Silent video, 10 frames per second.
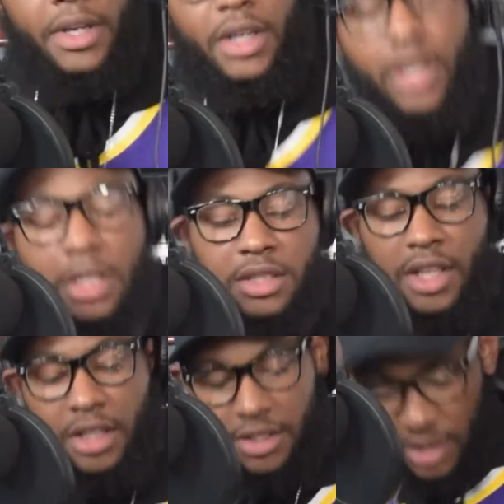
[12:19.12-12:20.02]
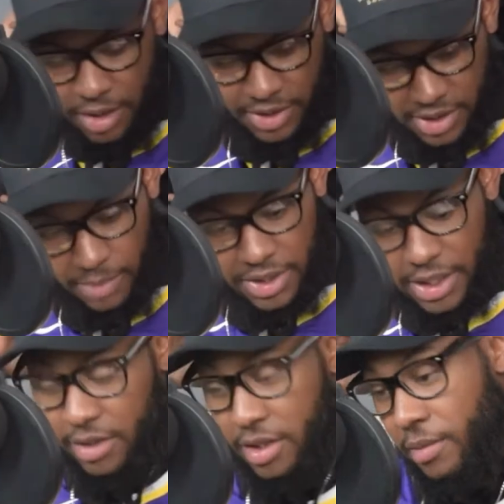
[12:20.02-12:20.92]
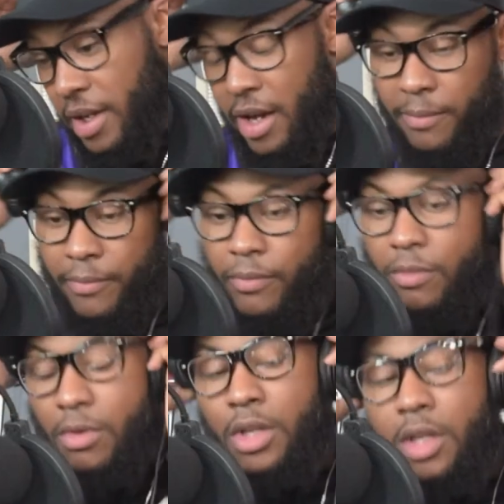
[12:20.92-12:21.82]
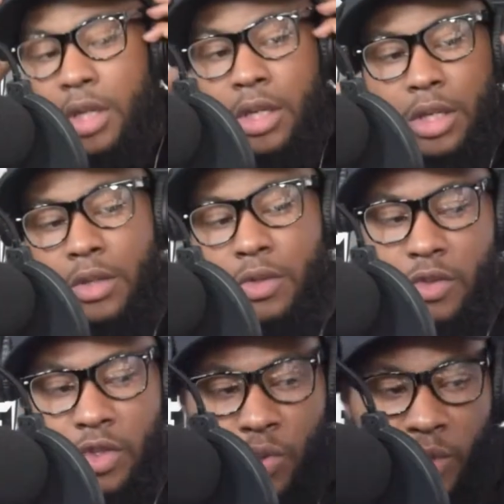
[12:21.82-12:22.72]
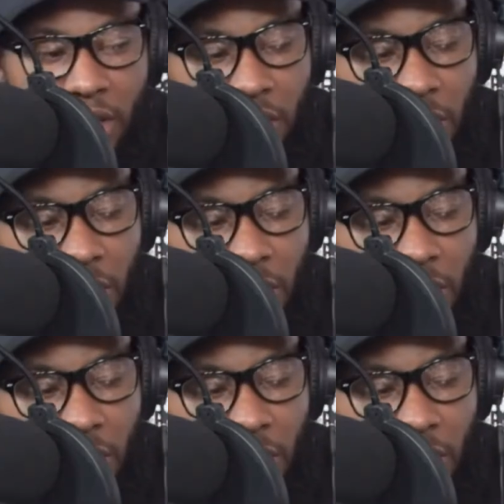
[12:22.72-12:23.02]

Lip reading: Because let me tell you something, Cap. You went through